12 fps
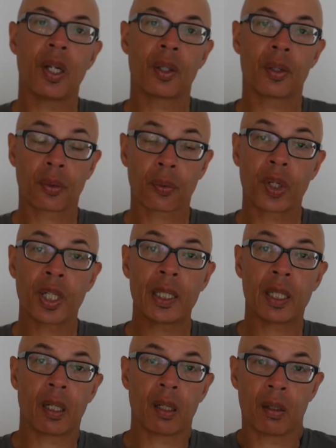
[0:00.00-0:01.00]
3
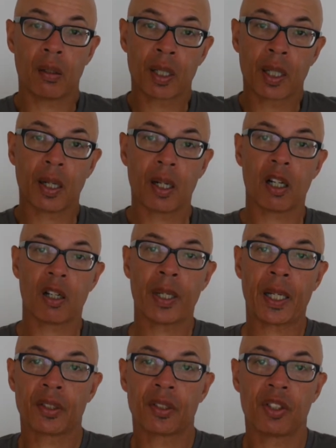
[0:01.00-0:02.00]
long arm
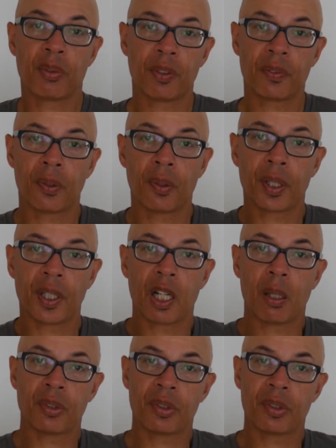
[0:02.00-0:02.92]
actions before the arms